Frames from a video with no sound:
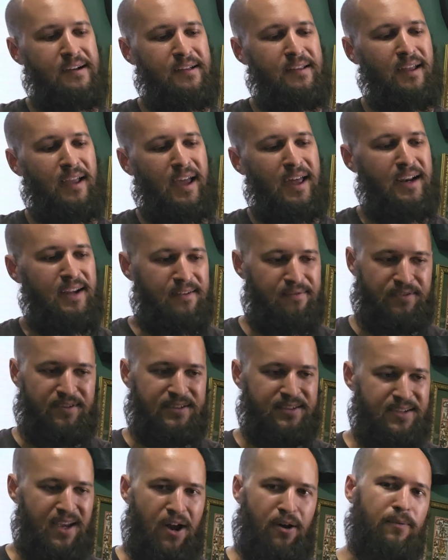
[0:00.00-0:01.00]
any of the
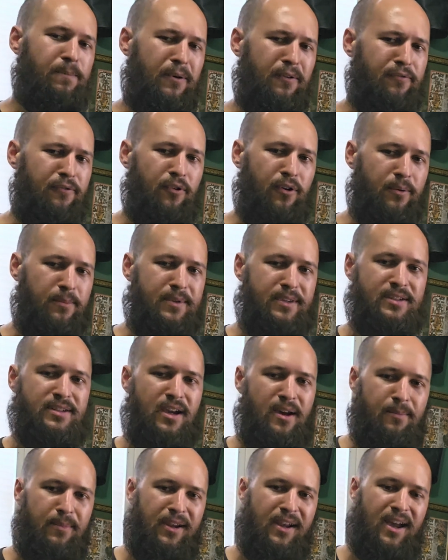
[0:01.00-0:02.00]
sound performance
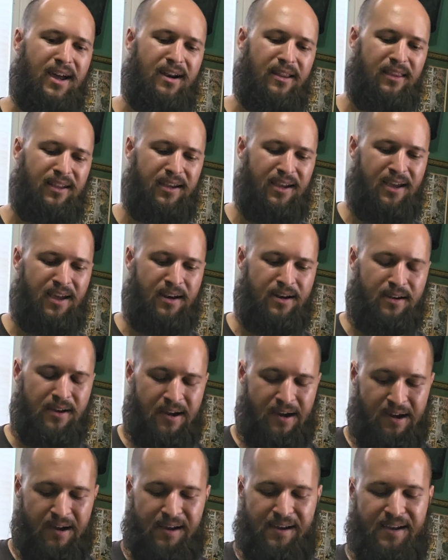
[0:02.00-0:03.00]
coming out of the end.
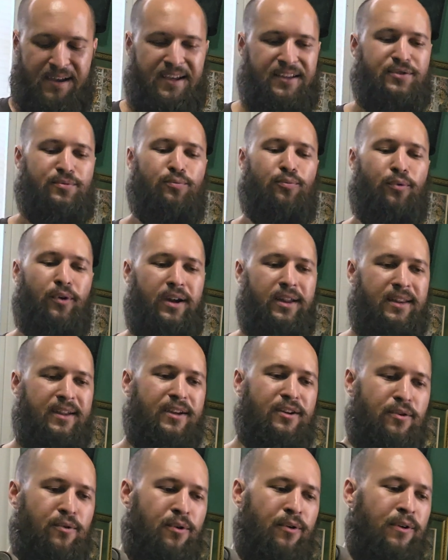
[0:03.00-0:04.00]
It's really
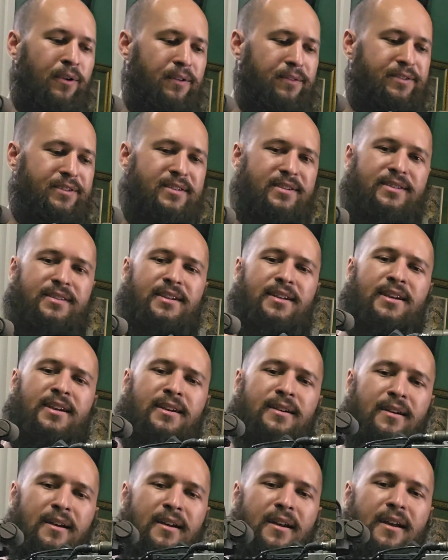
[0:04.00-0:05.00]
cool to
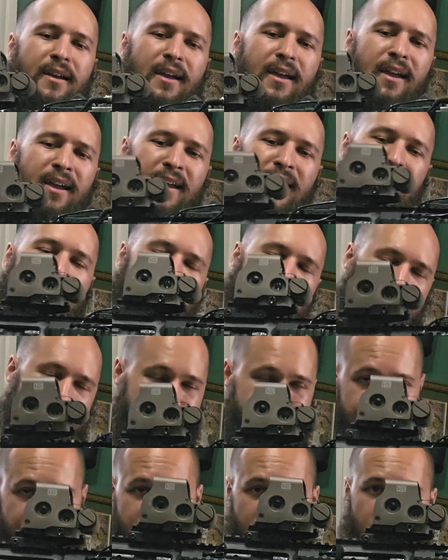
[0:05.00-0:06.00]
see
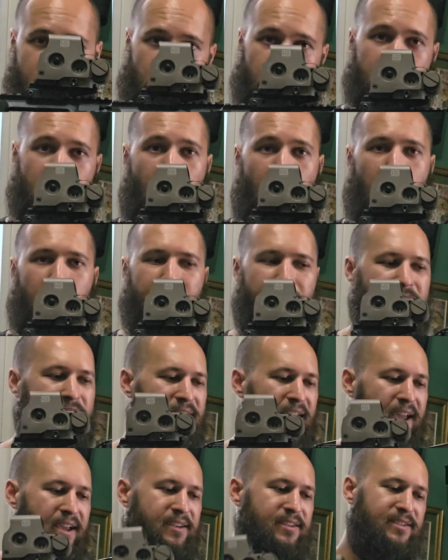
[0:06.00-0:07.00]
we'll call it a
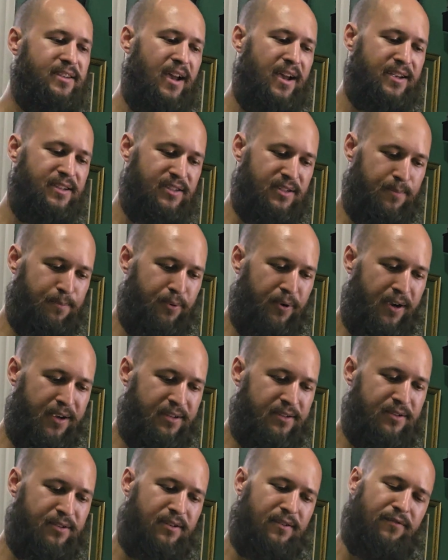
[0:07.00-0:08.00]
K-size
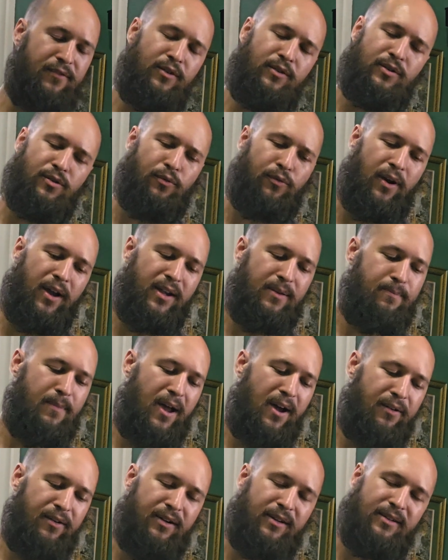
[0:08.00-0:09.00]
suppressor. If you direct
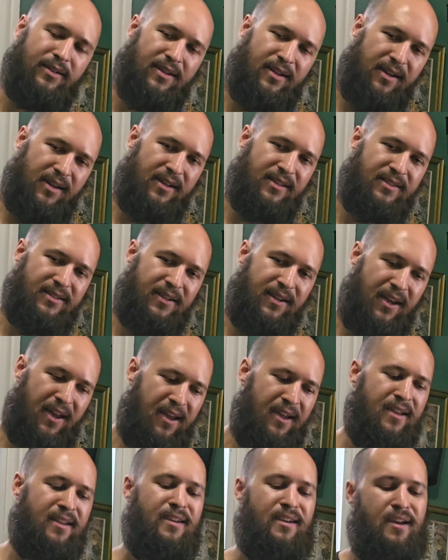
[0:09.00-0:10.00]
mount it, it's
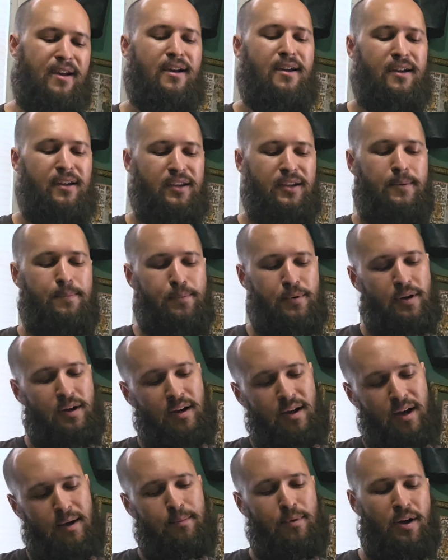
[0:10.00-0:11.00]
K. You put a
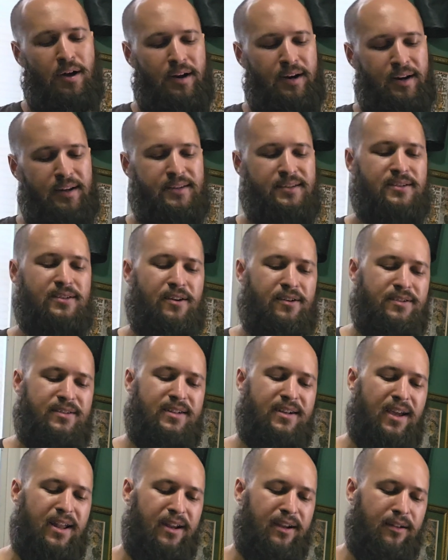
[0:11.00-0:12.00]
hub on it, it starts
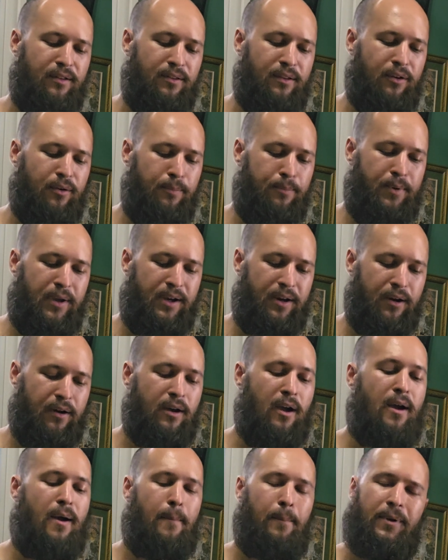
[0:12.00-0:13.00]
getting a little bigger,
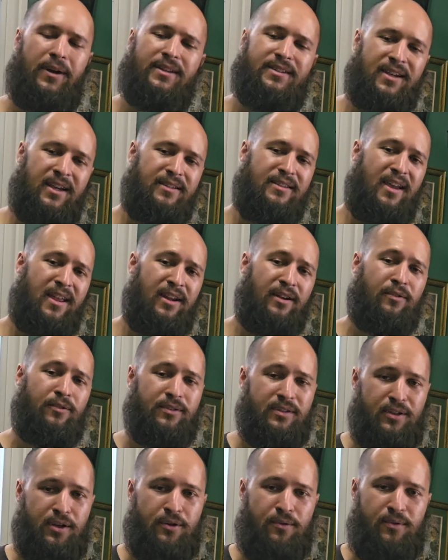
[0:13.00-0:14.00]
but it's identical
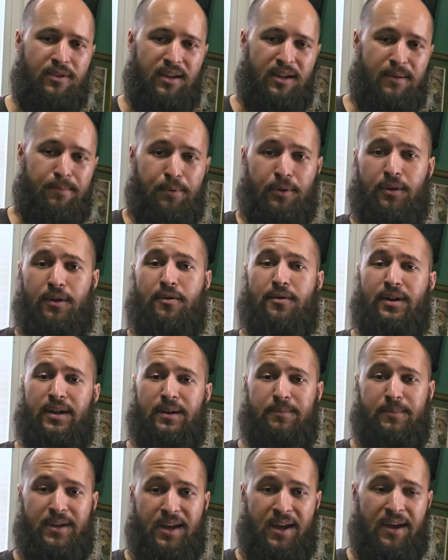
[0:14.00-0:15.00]
to the
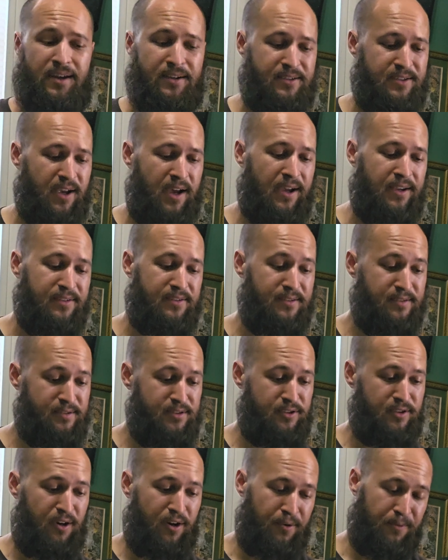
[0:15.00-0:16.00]
Polonium K size.
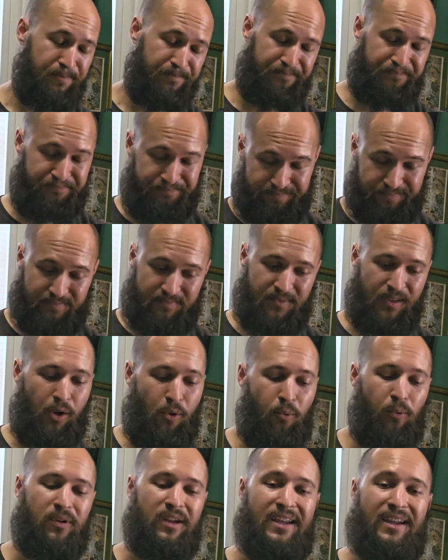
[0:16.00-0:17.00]
So
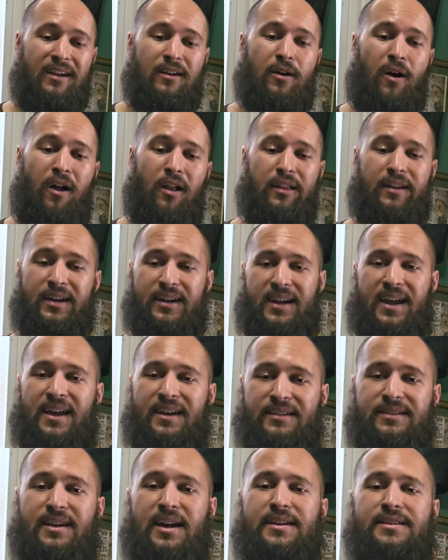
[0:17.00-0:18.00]
we can call it a
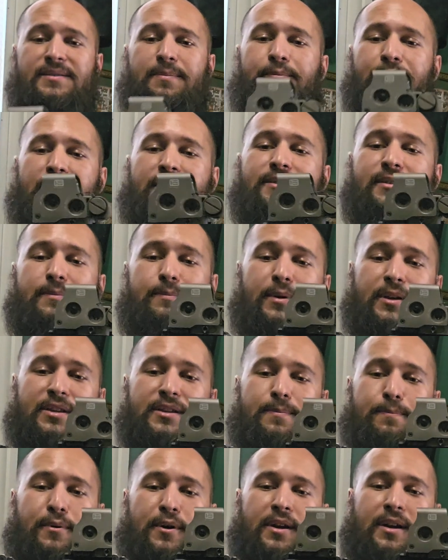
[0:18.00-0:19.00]
K-size suppressor. But to
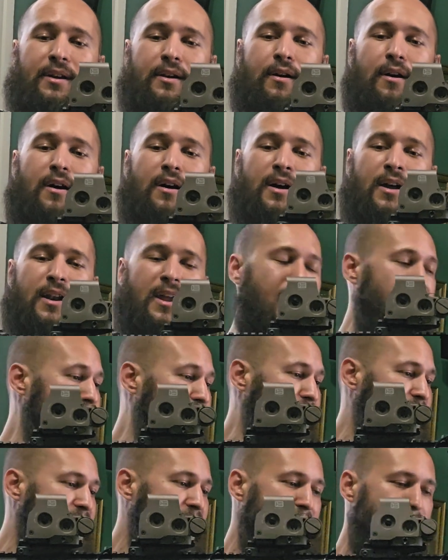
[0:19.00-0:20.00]
put it on a
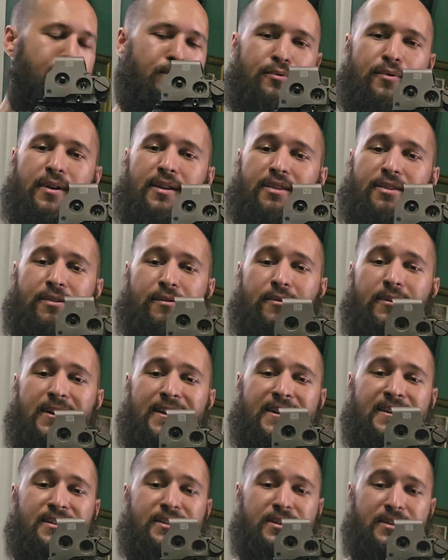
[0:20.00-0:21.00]
10.3
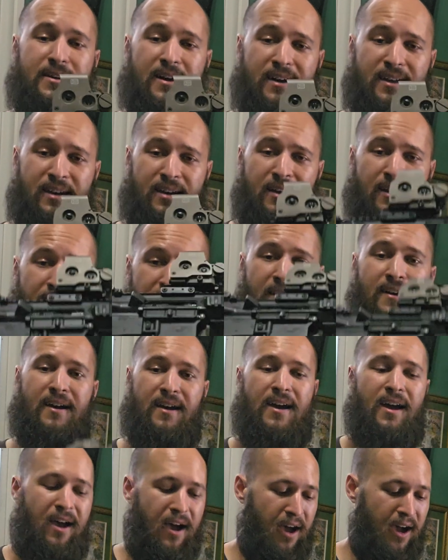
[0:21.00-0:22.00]
inch gun,
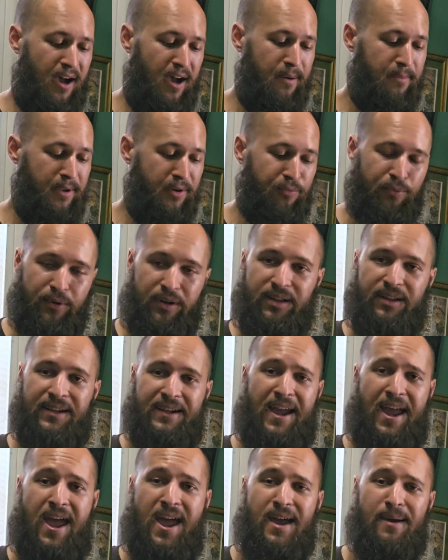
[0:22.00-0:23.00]
and
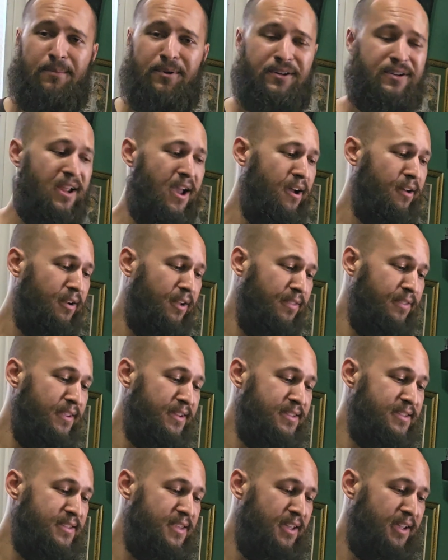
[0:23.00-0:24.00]
really hammer down on
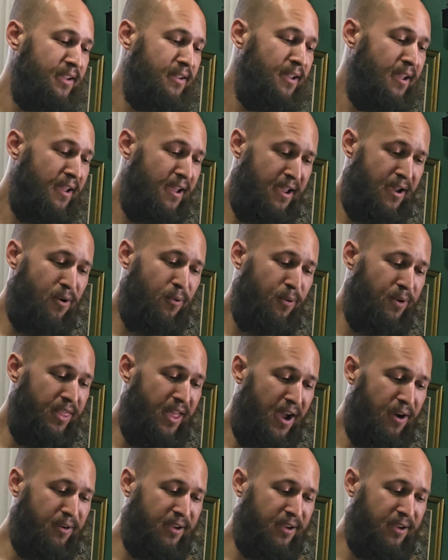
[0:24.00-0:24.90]
this thing without